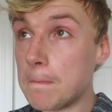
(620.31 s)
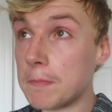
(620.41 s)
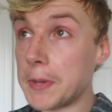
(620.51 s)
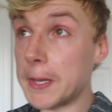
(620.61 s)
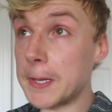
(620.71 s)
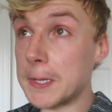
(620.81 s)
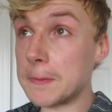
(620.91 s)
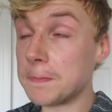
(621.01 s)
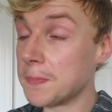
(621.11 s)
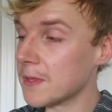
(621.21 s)

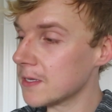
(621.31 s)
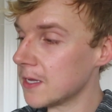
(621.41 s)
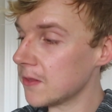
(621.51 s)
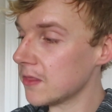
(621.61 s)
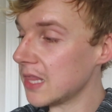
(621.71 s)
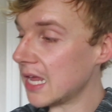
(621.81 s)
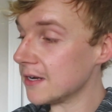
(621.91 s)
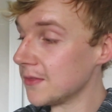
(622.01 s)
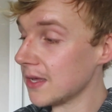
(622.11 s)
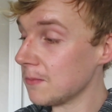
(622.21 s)
But other than that,
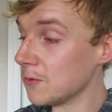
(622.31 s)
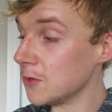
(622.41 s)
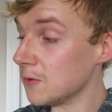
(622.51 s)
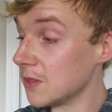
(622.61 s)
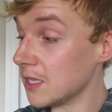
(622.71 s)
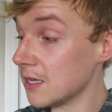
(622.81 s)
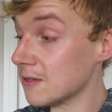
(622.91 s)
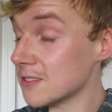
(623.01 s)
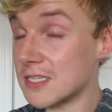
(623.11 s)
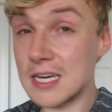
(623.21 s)
I don't think I'm going to do anything
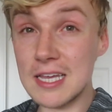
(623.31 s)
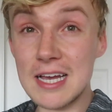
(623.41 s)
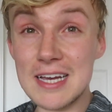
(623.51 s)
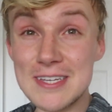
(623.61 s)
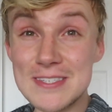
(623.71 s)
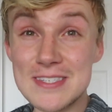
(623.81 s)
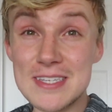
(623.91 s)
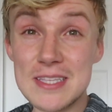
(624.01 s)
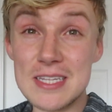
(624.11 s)
else today, guys.